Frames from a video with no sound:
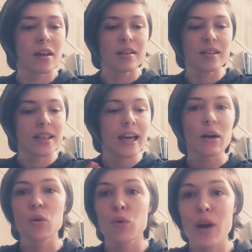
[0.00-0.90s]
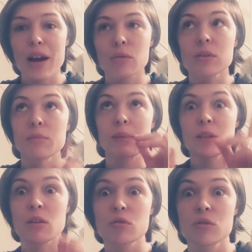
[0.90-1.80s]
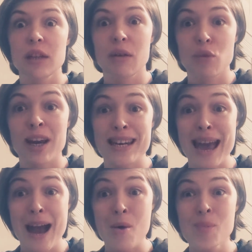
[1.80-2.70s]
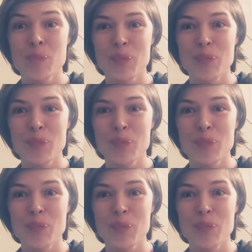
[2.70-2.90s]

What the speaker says: Seek out crowds. Maybe don't do that right now,